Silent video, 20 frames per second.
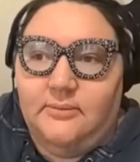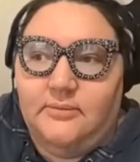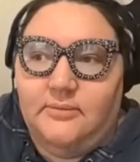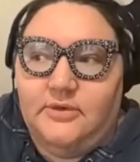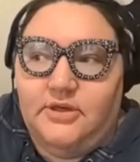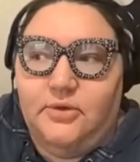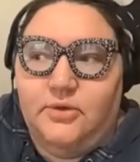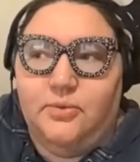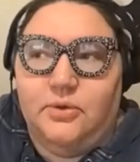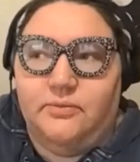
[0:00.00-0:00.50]

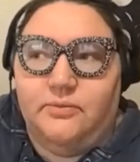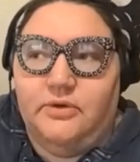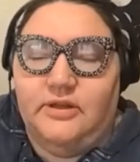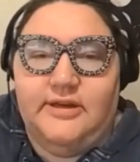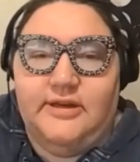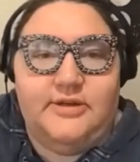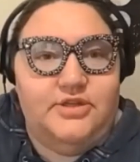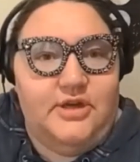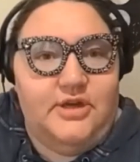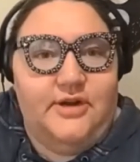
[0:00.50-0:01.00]
You were
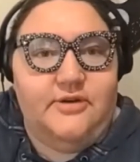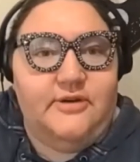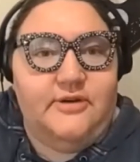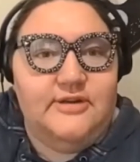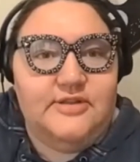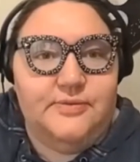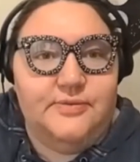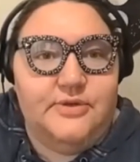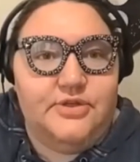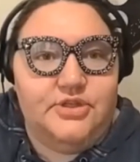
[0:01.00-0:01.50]
really
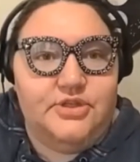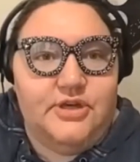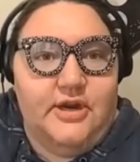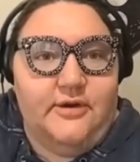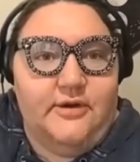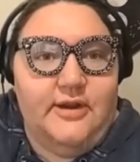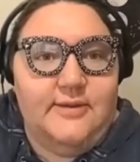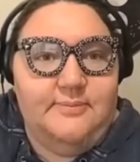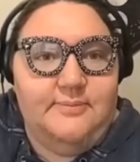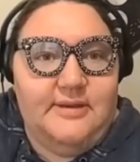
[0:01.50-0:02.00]
generous with
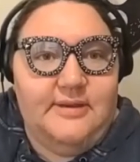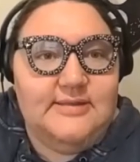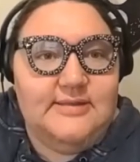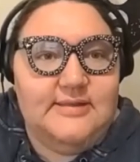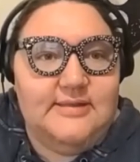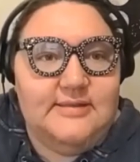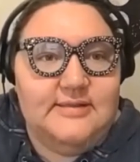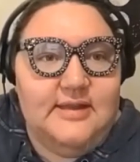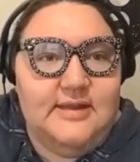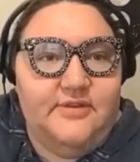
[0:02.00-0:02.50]
sharing
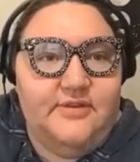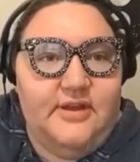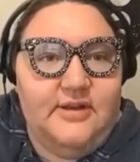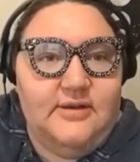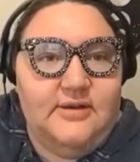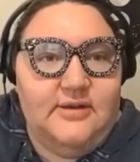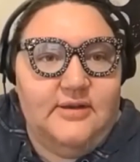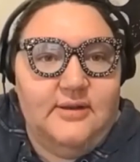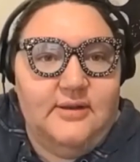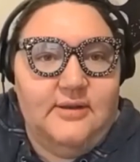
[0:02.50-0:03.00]
pieces of it
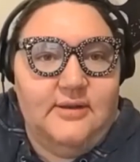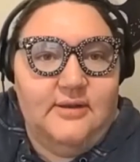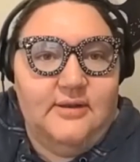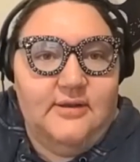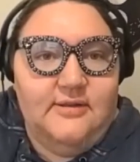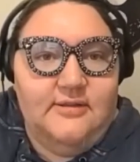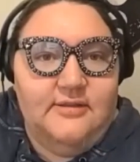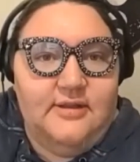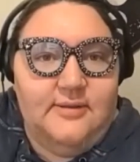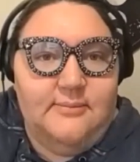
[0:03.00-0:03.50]

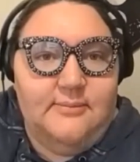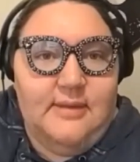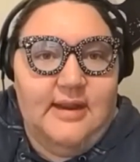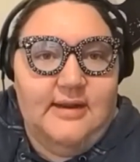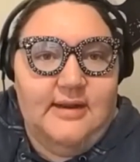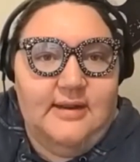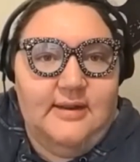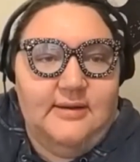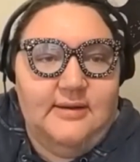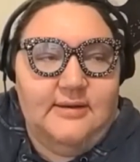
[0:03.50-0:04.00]
that made
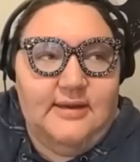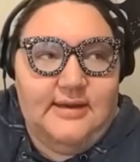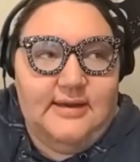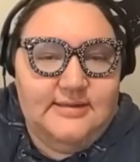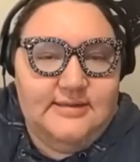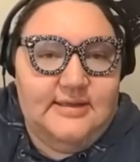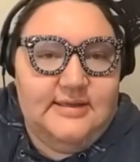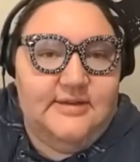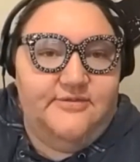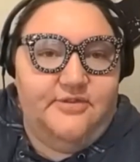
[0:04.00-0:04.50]
it
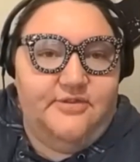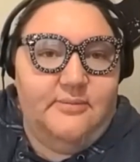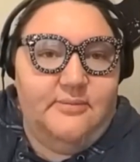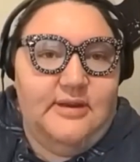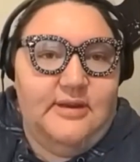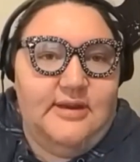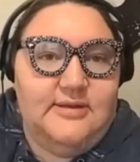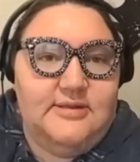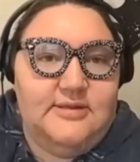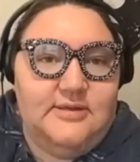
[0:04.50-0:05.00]
easy for
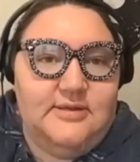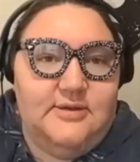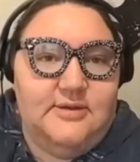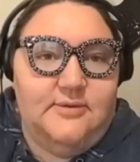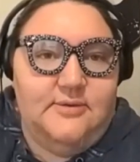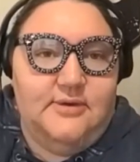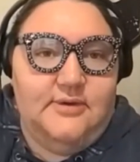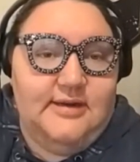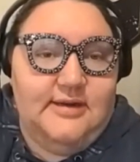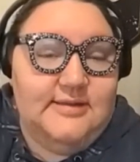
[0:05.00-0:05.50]
me
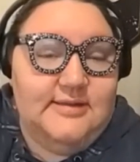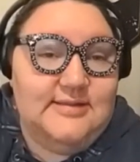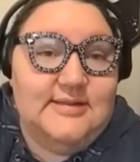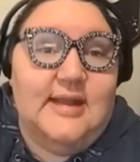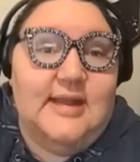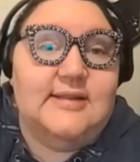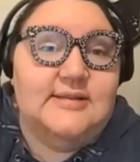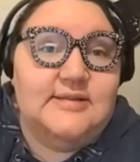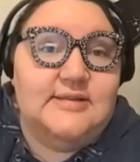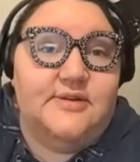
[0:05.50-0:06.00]
to get a
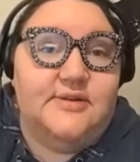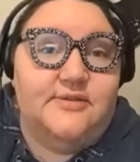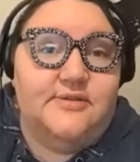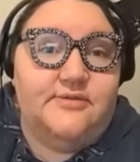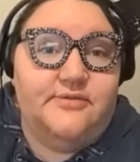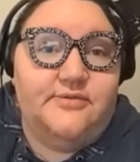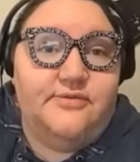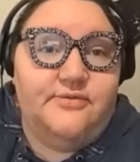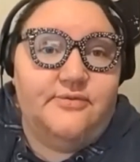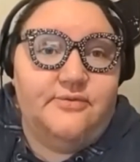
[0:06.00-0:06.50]
sense of
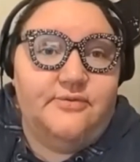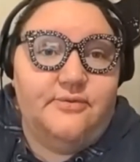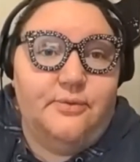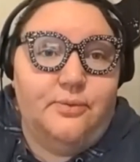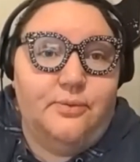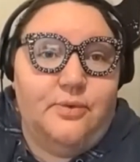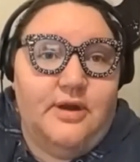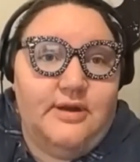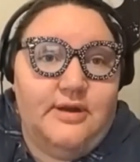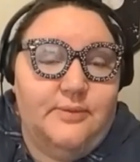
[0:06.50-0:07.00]

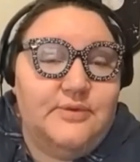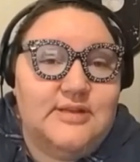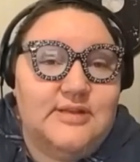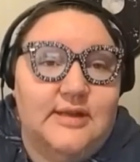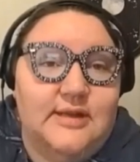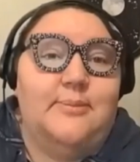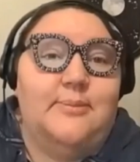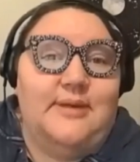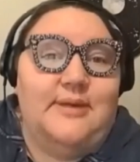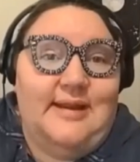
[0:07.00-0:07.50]
what it was
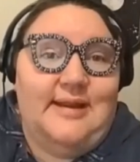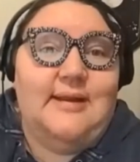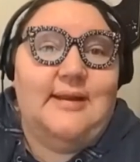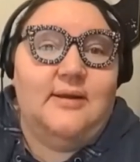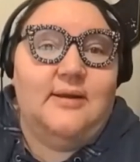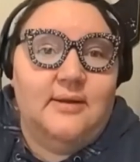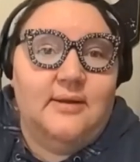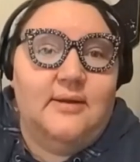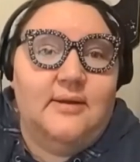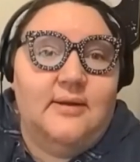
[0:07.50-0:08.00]
going to be.
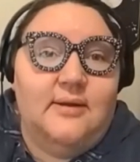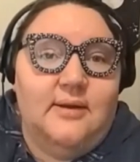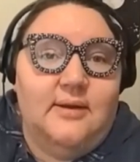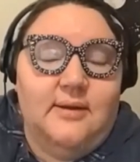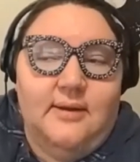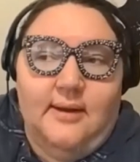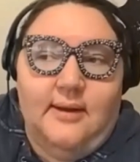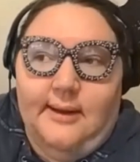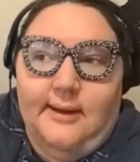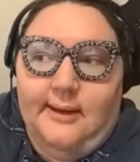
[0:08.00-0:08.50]

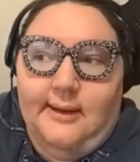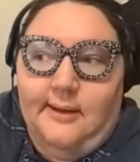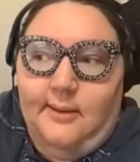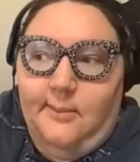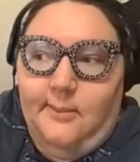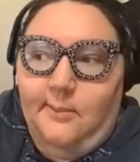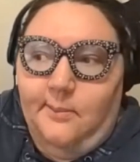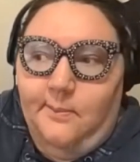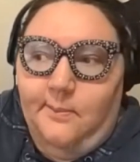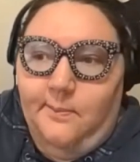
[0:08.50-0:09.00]

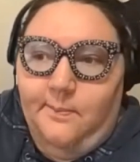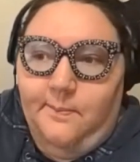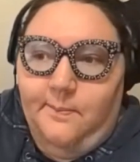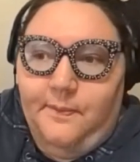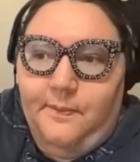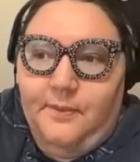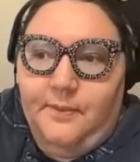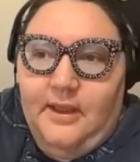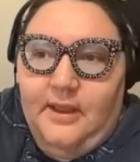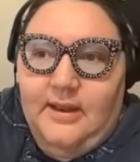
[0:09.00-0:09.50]

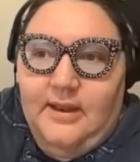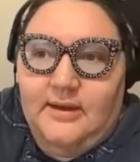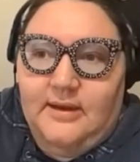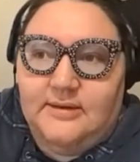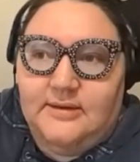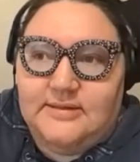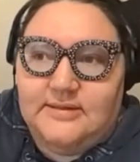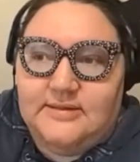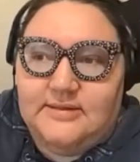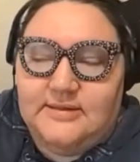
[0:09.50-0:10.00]

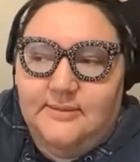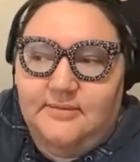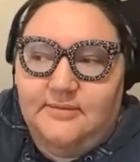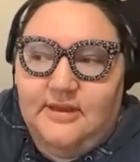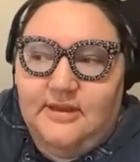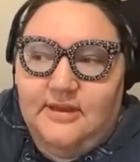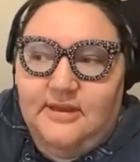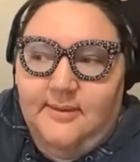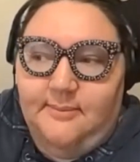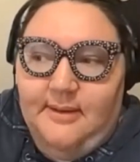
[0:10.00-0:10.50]
And
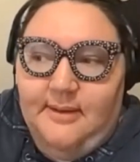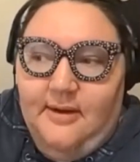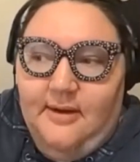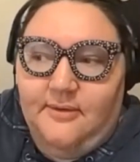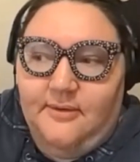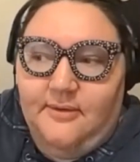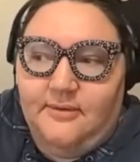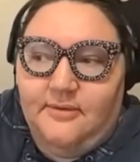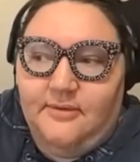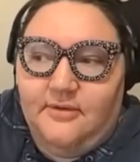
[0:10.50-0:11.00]
something
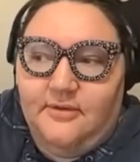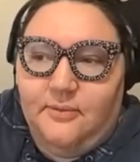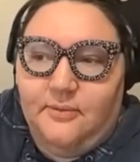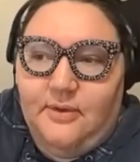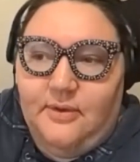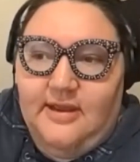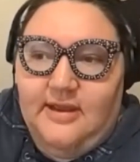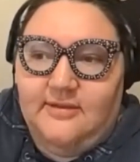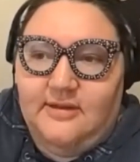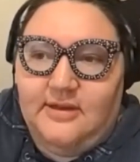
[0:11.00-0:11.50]
about the
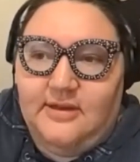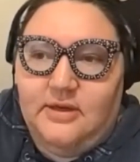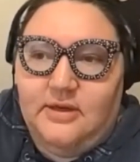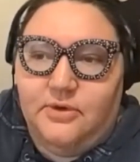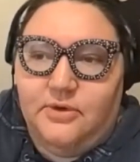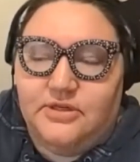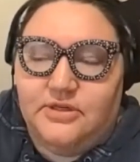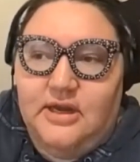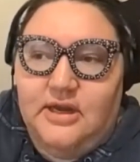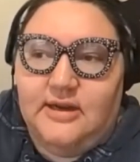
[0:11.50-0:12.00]
way that you
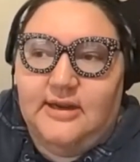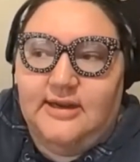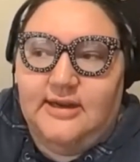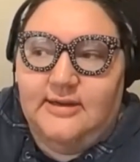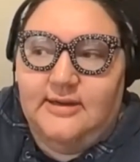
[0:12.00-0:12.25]
were talking